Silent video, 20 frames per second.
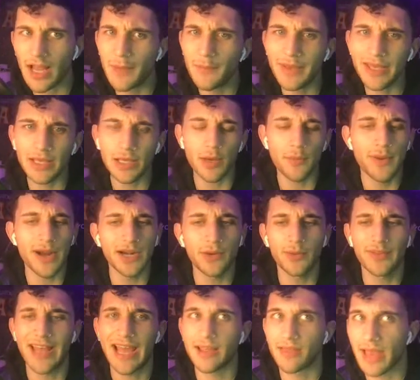I mean, compared to what
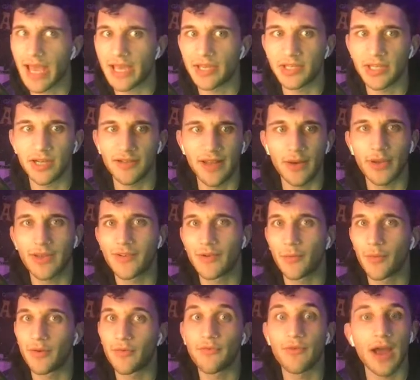they had last year, they were getting,
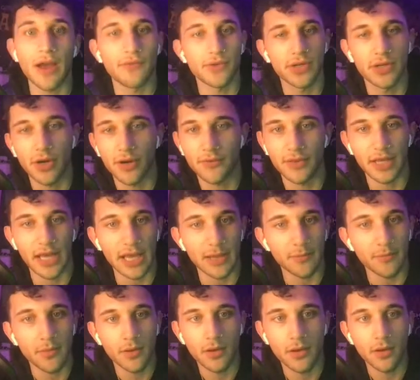500 yards a
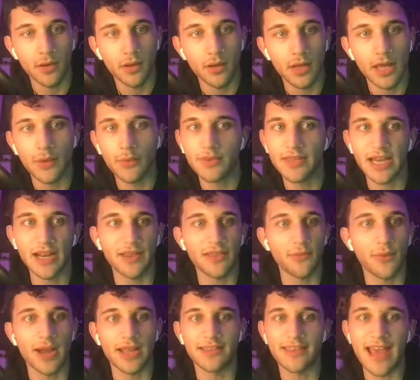game? That's
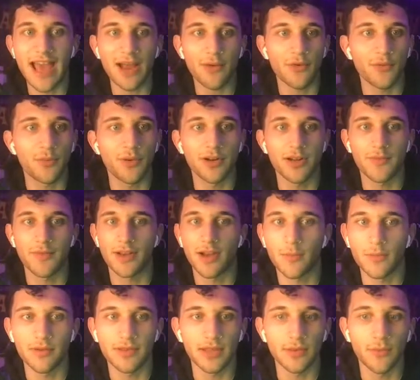why Dak was putting up the
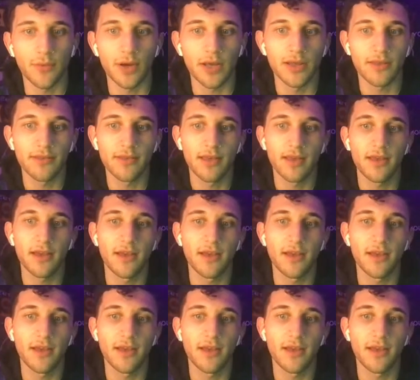numbers he was.